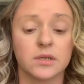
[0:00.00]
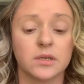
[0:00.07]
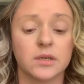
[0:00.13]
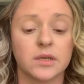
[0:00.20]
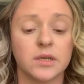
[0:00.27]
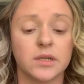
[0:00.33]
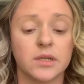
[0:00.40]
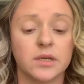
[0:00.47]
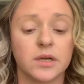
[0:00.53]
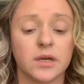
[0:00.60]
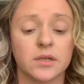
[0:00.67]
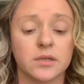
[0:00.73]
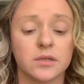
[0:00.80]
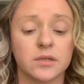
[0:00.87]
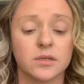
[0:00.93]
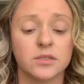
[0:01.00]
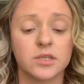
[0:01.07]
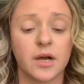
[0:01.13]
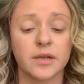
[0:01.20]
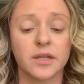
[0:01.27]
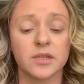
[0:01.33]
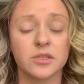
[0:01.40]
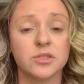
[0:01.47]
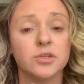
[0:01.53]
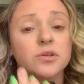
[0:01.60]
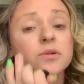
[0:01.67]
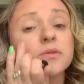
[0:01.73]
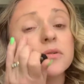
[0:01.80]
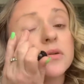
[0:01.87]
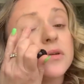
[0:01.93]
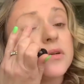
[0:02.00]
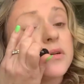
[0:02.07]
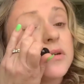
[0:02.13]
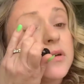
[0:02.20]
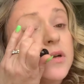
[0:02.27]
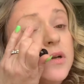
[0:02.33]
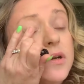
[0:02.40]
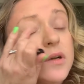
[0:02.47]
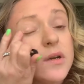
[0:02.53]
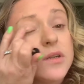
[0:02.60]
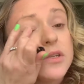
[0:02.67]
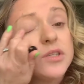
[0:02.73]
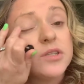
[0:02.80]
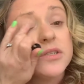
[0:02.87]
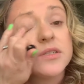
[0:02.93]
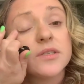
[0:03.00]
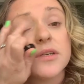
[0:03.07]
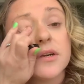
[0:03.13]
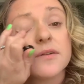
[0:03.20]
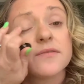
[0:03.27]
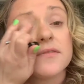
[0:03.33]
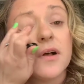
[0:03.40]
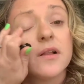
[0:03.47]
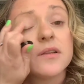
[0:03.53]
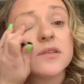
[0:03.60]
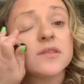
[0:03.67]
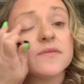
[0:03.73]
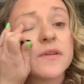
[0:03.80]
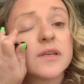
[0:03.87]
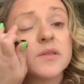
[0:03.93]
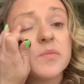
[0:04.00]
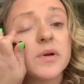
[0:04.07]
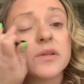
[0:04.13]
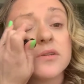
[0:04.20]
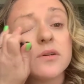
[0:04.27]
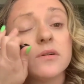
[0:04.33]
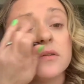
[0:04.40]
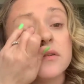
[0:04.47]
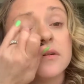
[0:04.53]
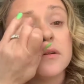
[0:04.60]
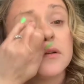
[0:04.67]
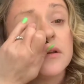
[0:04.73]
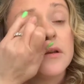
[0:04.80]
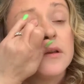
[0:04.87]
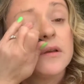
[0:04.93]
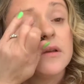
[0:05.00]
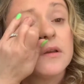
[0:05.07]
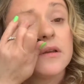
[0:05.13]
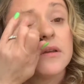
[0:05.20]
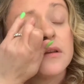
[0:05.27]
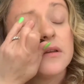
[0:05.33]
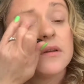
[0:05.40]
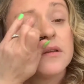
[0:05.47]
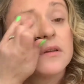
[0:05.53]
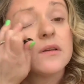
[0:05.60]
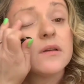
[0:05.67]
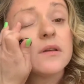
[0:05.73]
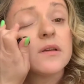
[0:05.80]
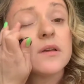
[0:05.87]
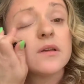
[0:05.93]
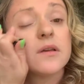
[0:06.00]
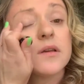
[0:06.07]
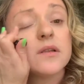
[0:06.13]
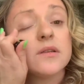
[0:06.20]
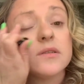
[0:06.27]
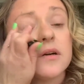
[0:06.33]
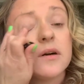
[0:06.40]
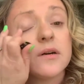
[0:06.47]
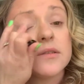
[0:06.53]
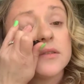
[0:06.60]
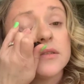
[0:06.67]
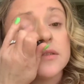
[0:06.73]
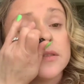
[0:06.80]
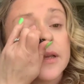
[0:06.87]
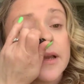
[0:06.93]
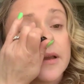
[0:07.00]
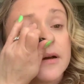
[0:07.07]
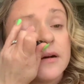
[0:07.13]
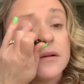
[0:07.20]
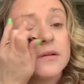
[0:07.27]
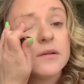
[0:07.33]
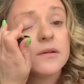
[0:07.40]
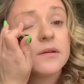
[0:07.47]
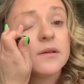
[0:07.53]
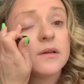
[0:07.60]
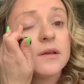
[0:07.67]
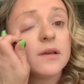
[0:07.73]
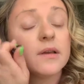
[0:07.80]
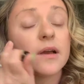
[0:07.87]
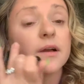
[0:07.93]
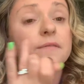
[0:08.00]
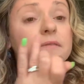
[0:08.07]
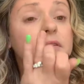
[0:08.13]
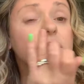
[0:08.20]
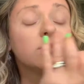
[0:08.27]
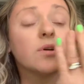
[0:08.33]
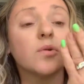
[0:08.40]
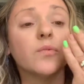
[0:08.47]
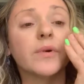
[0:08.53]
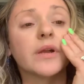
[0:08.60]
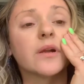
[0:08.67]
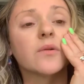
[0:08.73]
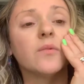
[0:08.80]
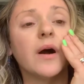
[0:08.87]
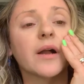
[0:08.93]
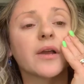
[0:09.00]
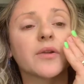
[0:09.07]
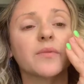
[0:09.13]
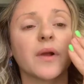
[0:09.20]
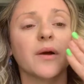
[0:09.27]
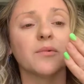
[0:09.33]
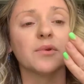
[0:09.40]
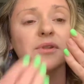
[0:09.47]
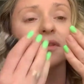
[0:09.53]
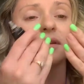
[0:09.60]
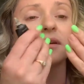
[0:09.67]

Any kind of... Tawny, did you see our flawless face bundle? Huh? It is on sale. I feel so weird walking around with...